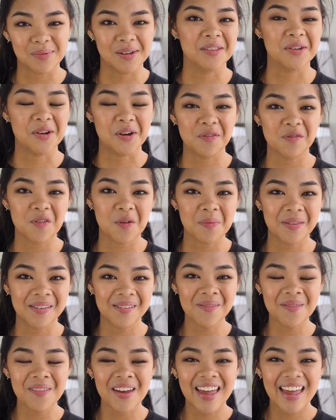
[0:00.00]
We learn from
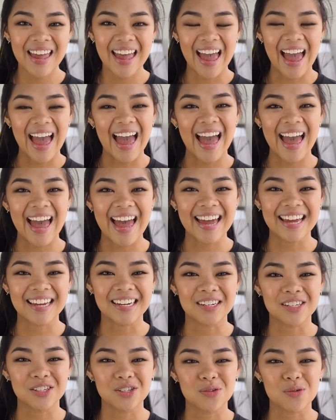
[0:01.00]
them
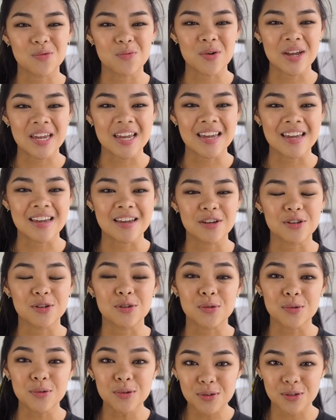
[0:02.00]
and we
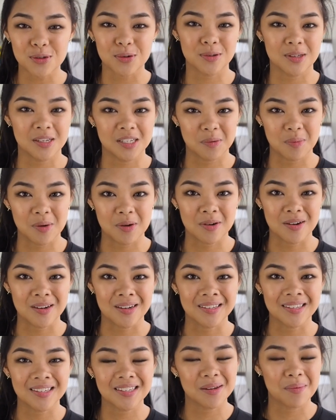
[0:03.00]
use those
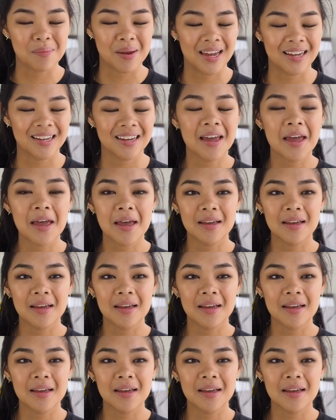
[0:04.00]
experiences to make